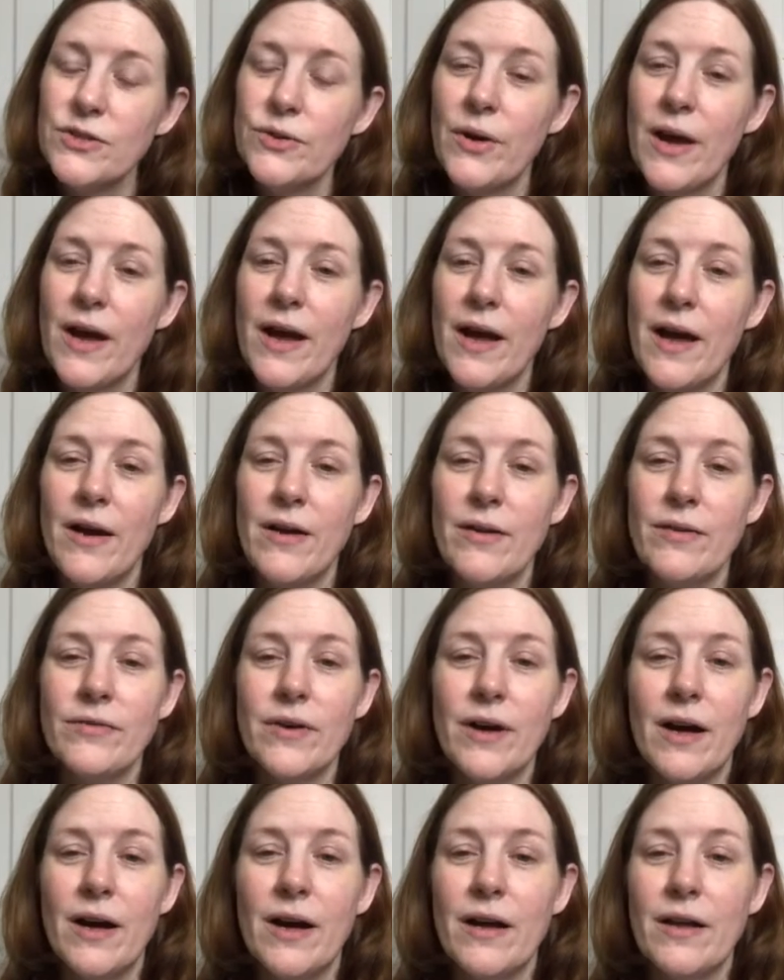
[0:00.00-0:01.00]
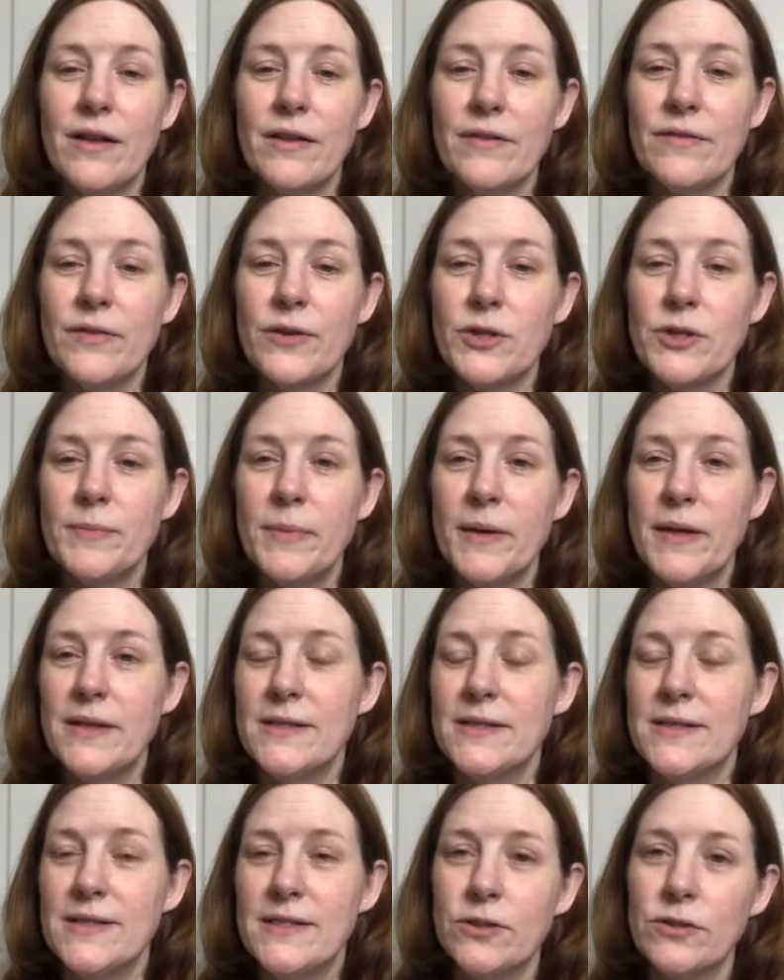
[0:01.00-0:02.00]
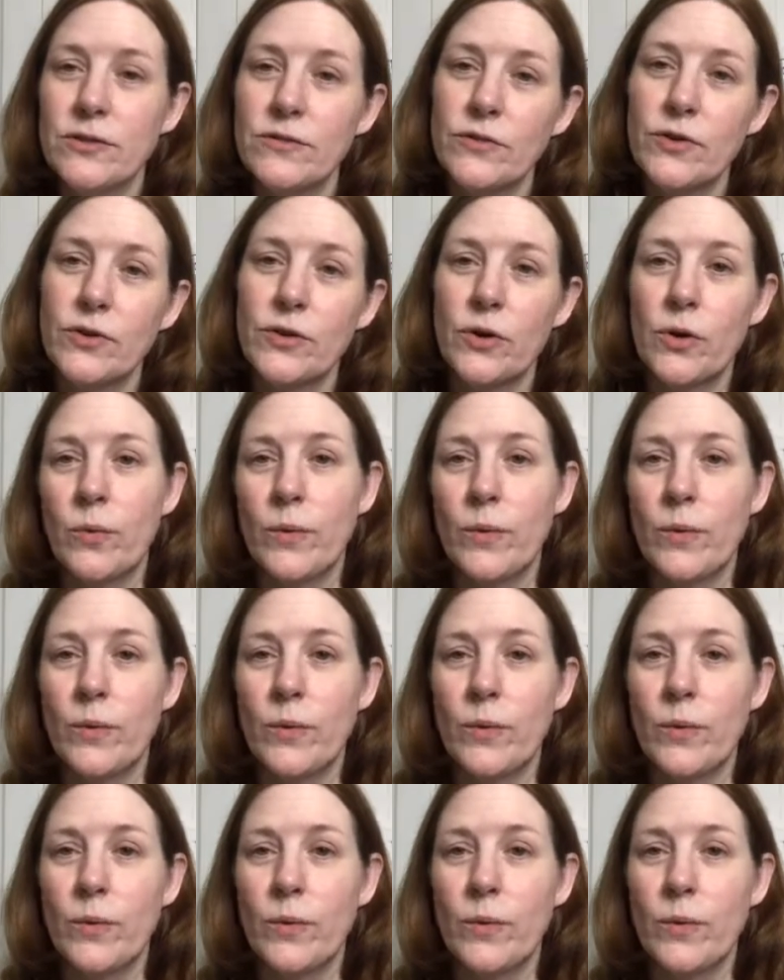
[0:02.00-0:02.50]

You have the first being silver,